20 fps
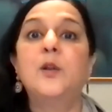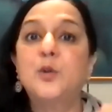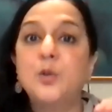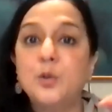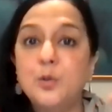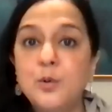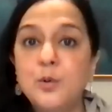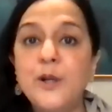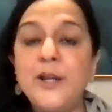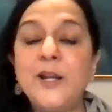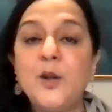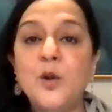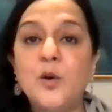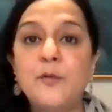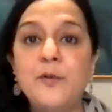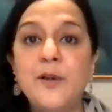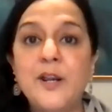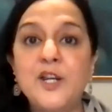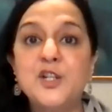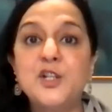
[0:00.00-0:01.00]
through
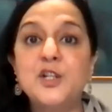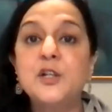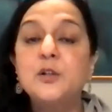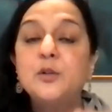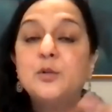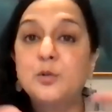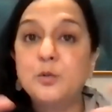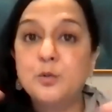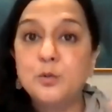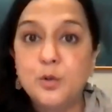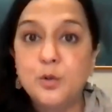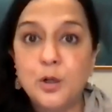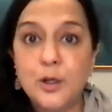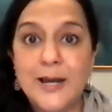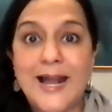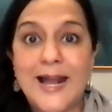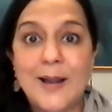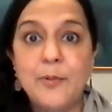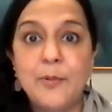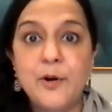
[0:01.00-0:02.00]
innovation, through
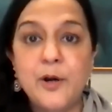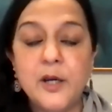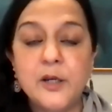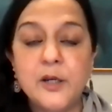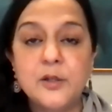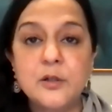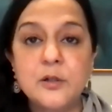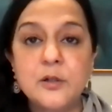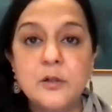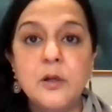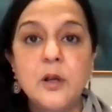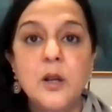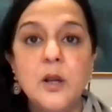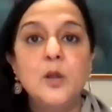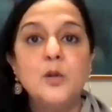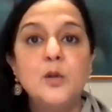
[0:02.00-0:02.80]
collaboration,